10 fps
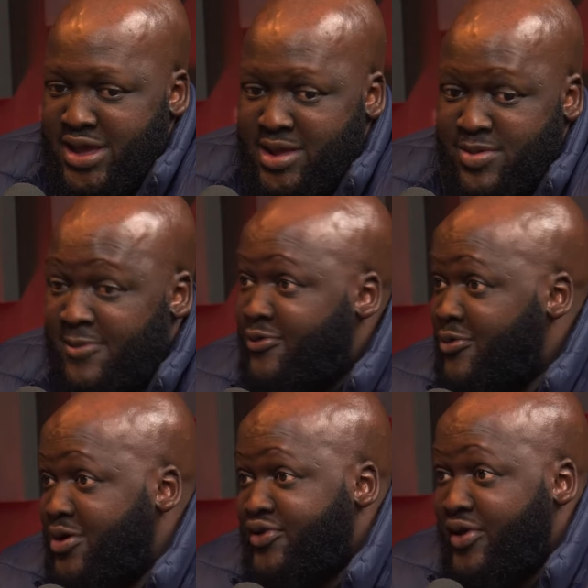And we have to
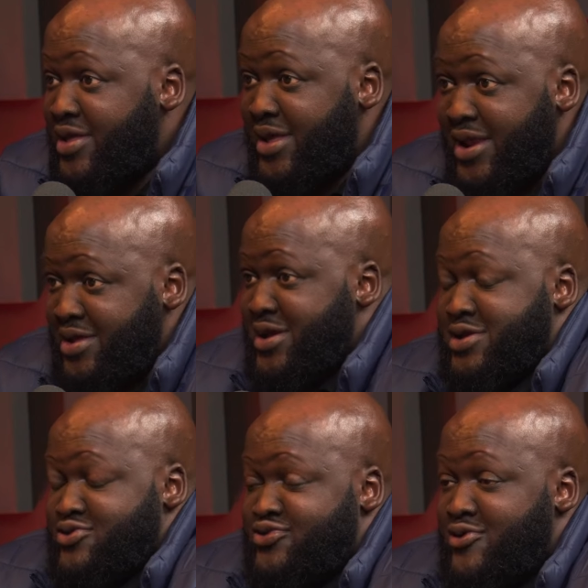work together, and I
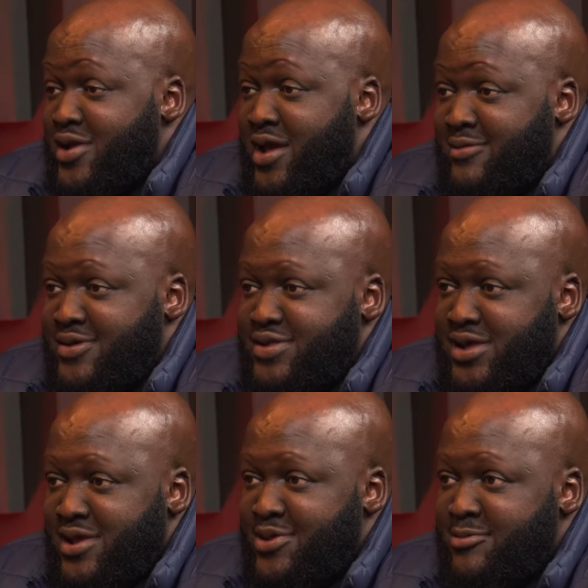just don't have it.
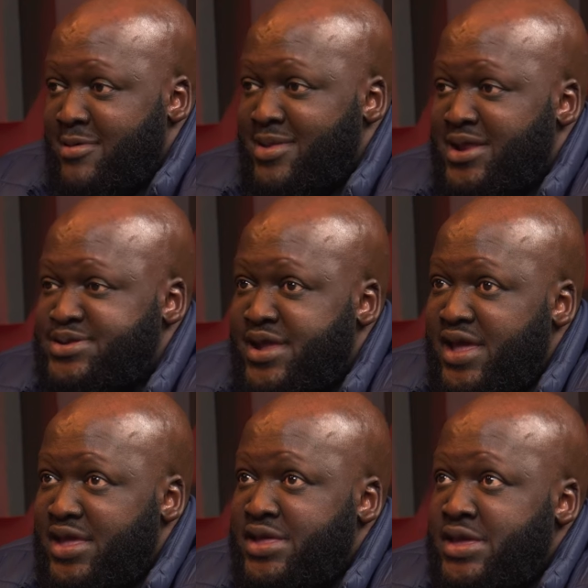And I think from that
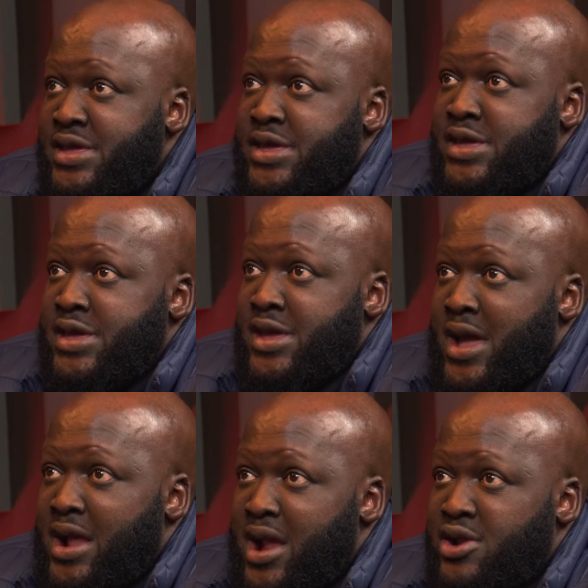day,
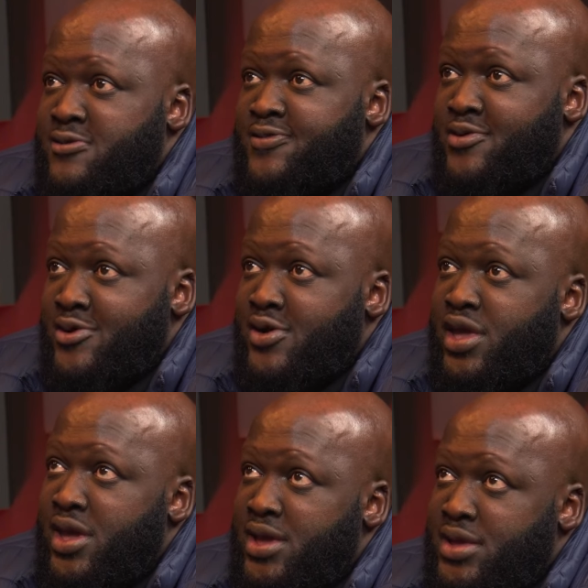I kind of thought,
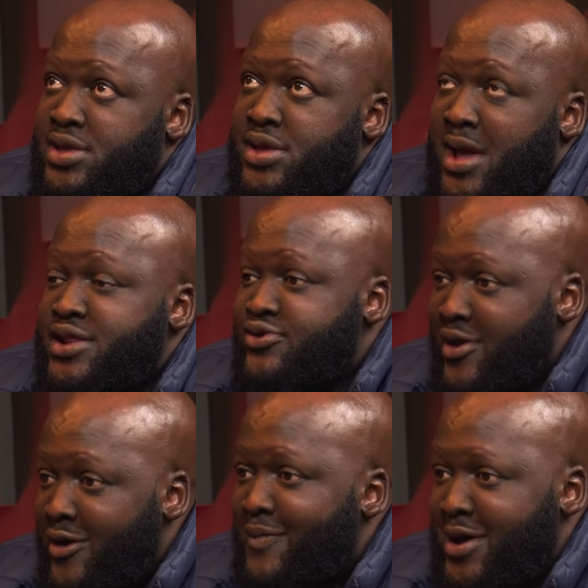okay, I need to
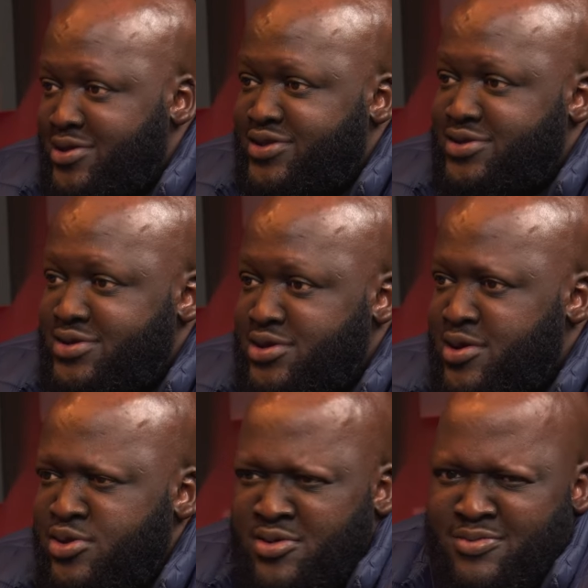help out. And
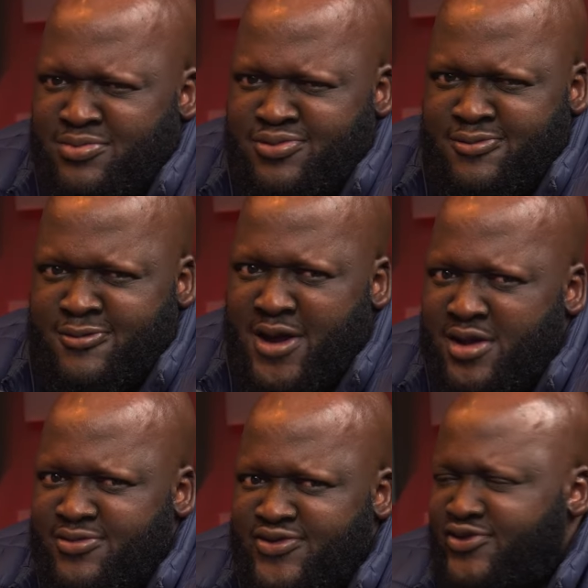you're
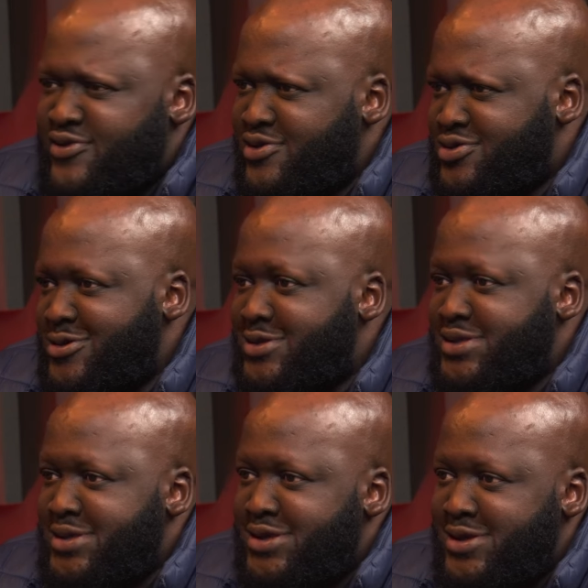5, 6 years old,
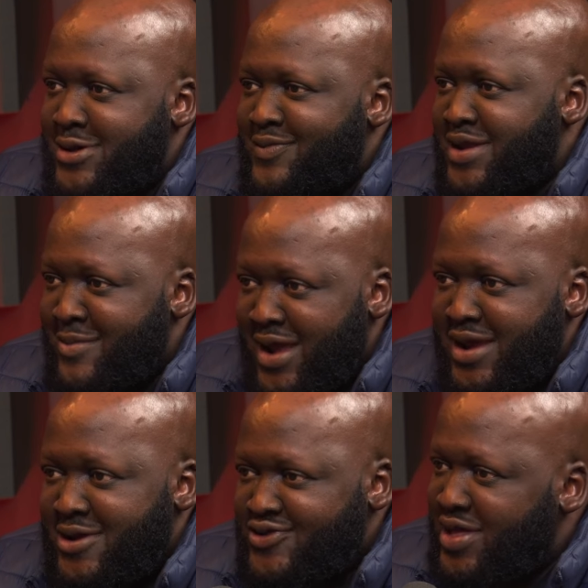but in my
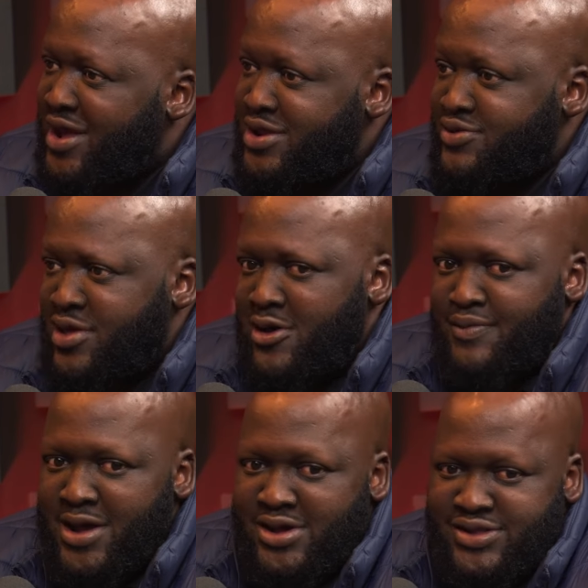head, I was like, I need to
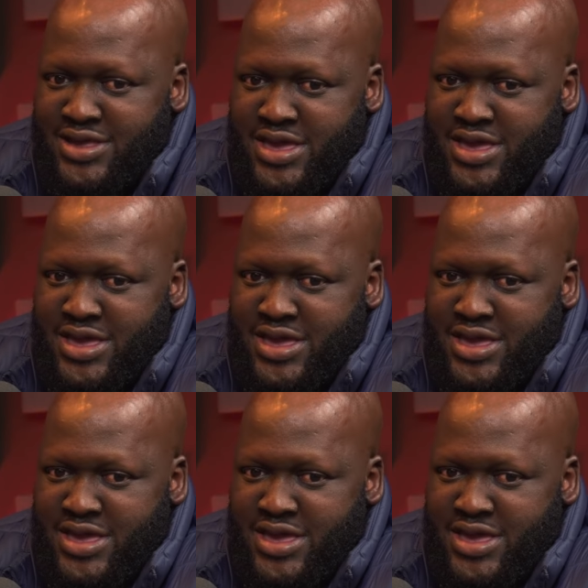help out.